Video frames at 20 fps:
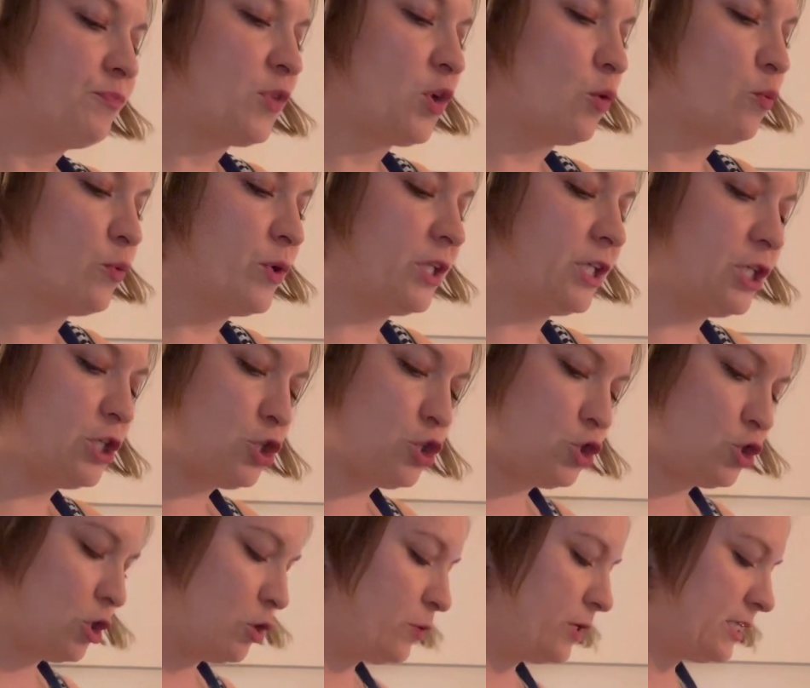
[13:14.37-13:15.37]
really
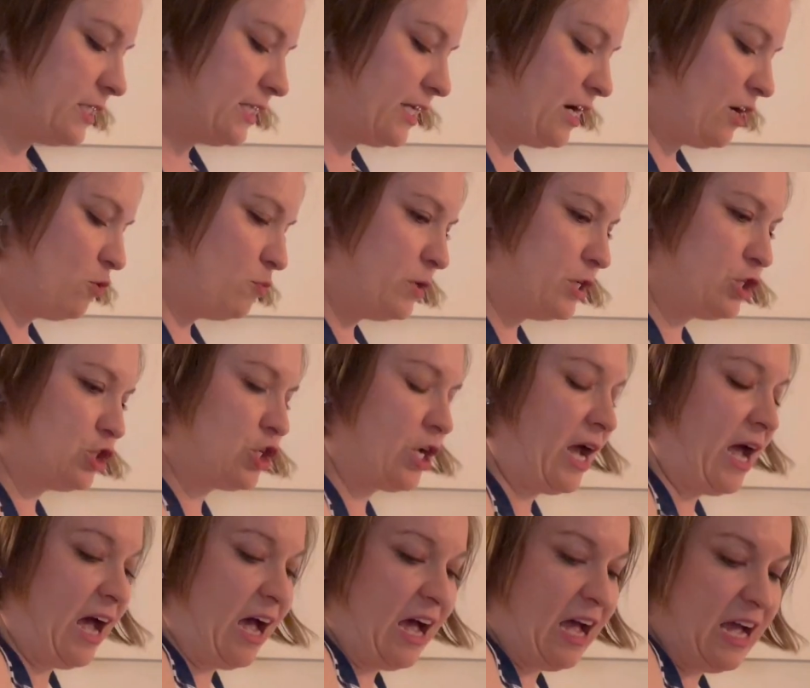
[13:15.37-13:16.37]
show us how much
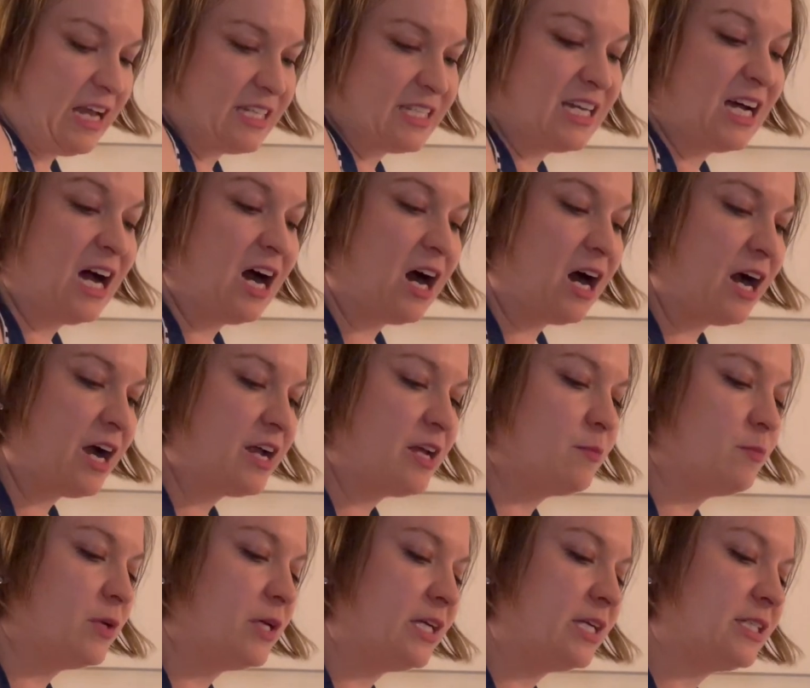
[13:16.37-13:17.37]

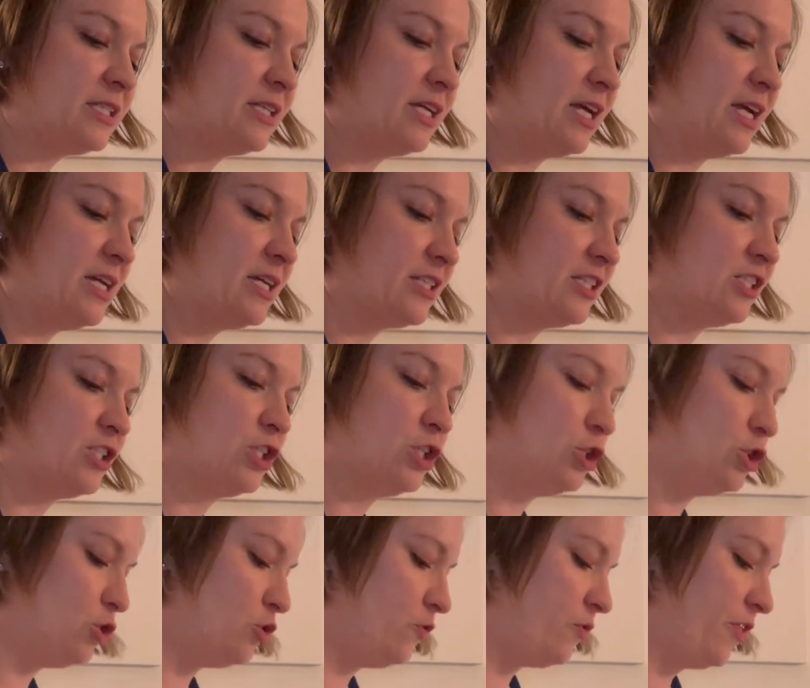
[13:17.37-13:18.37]
time it takes to
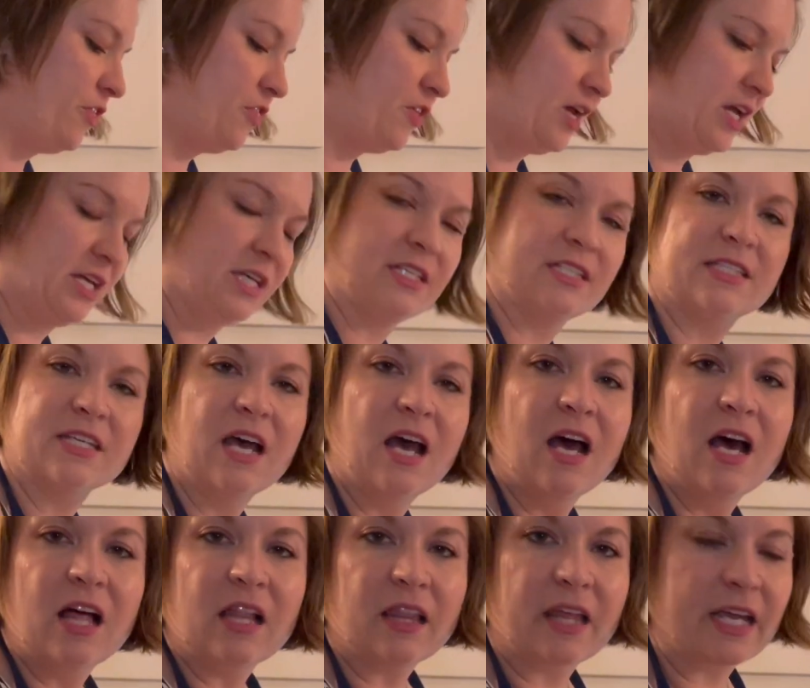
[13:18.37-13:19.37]
do the things.
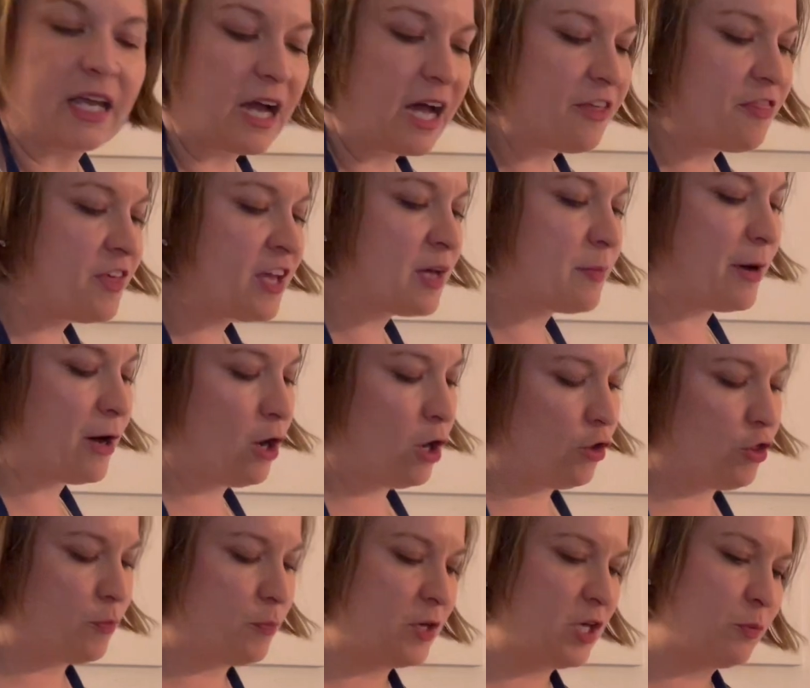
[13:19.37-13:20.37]
Like, I think about all
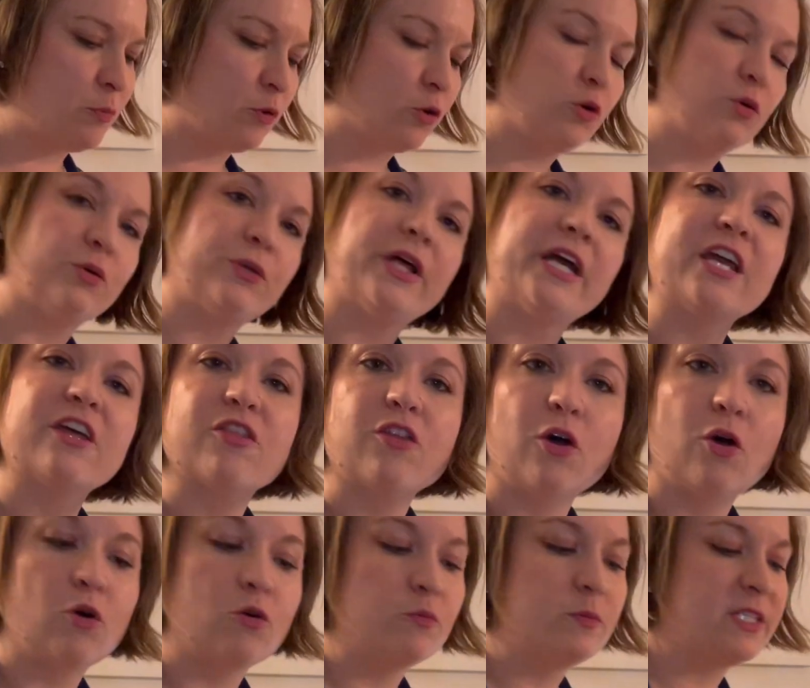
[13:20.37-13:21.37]
the people who like the
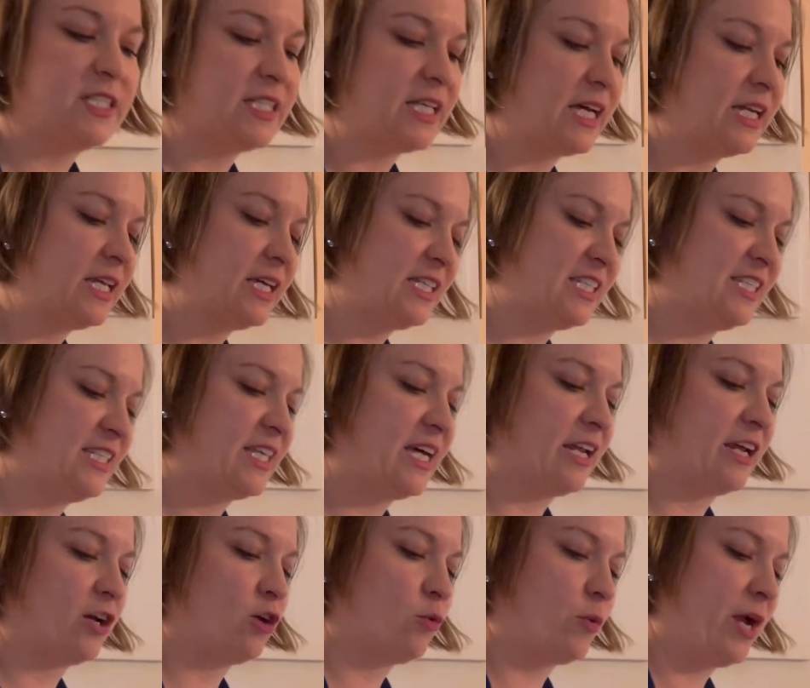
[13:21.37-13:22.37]
homestead
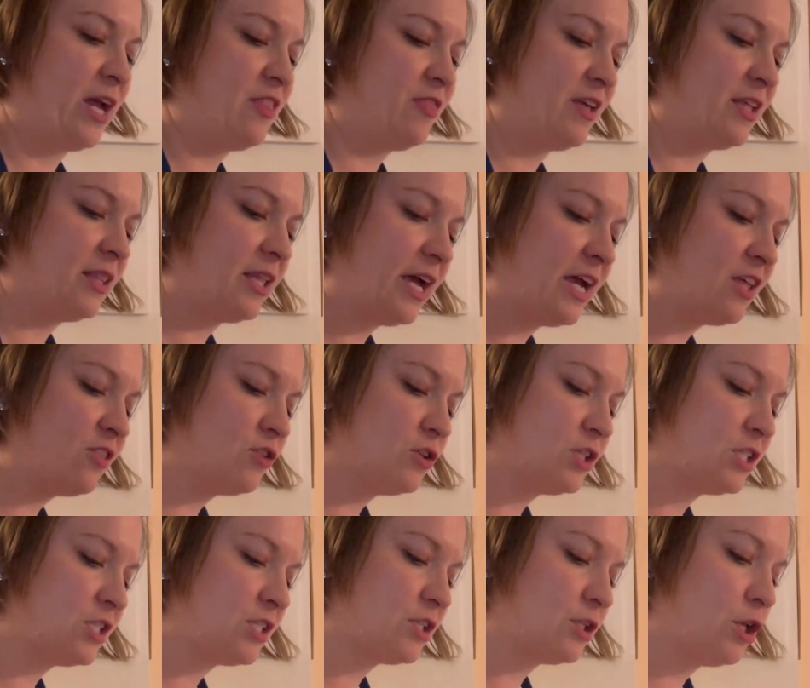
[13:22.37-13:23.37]
aesthetic, right? They like the
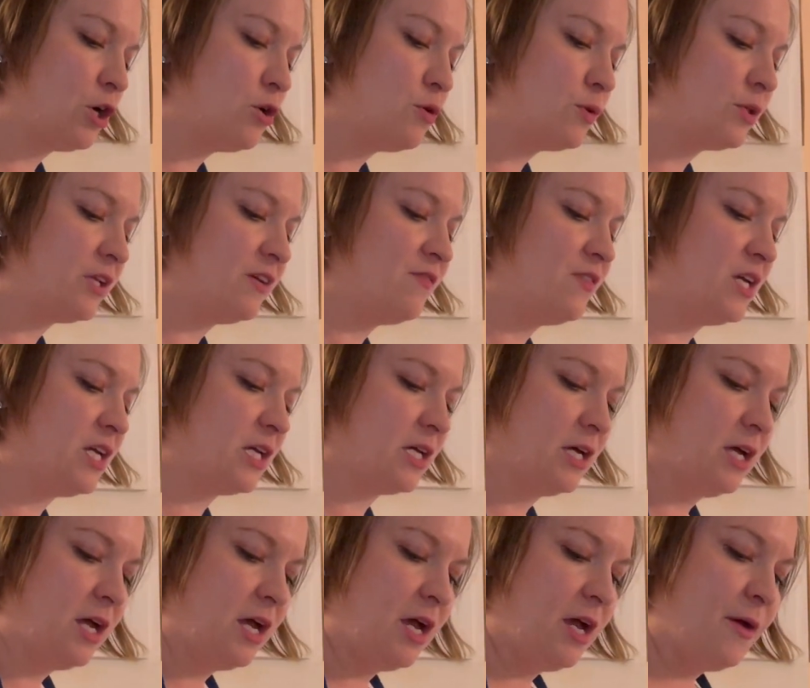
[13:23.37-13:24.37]
slow living
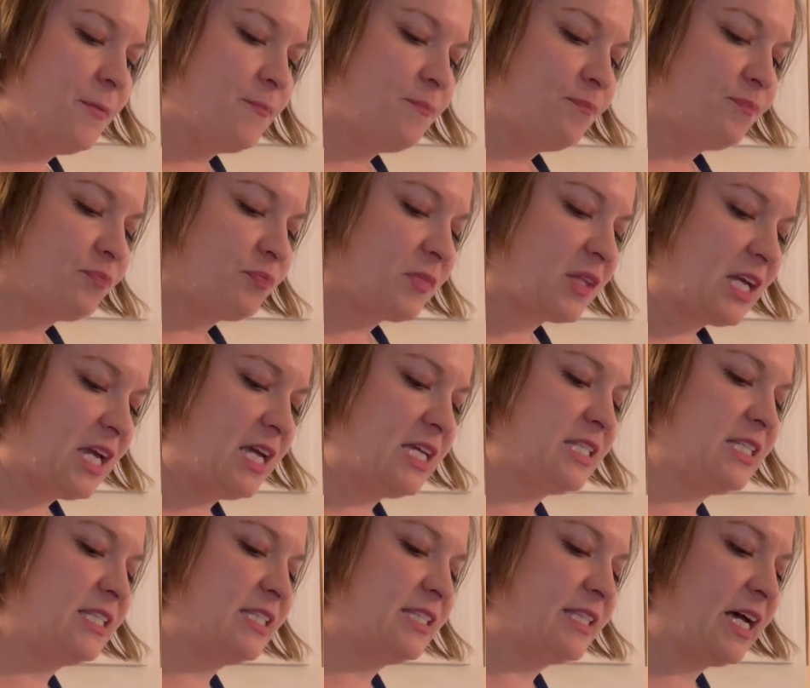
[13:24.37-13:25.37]

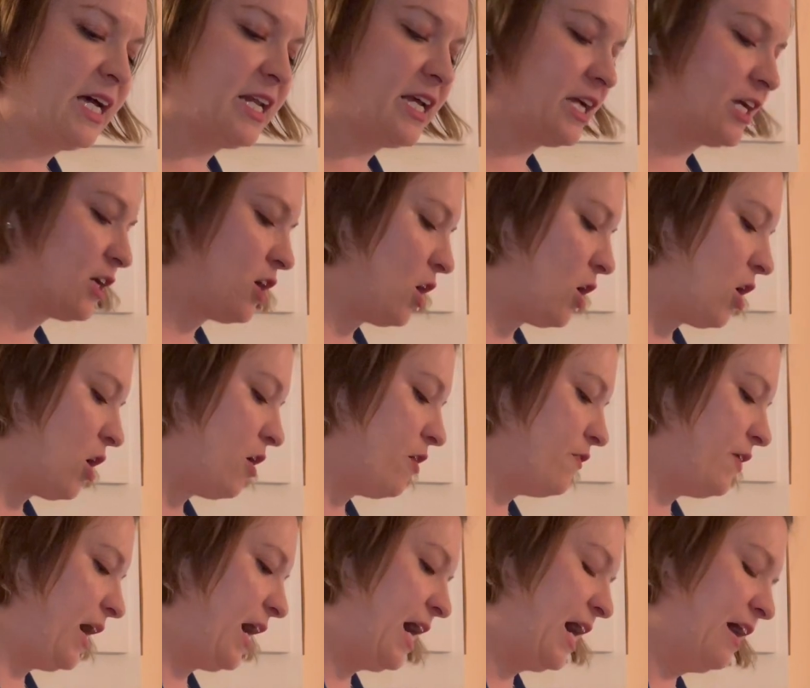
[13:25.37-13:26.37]
aesthetic of
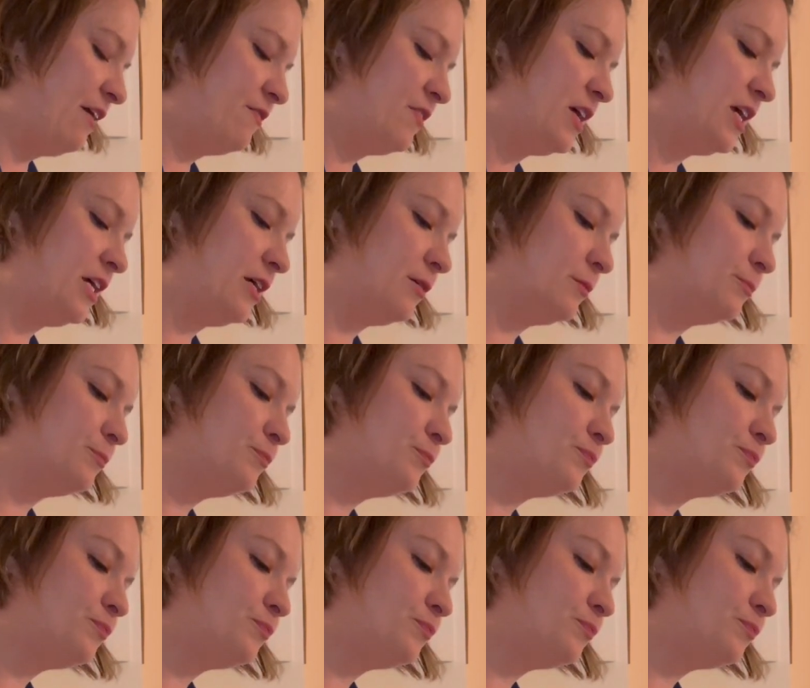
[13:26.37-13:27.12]
having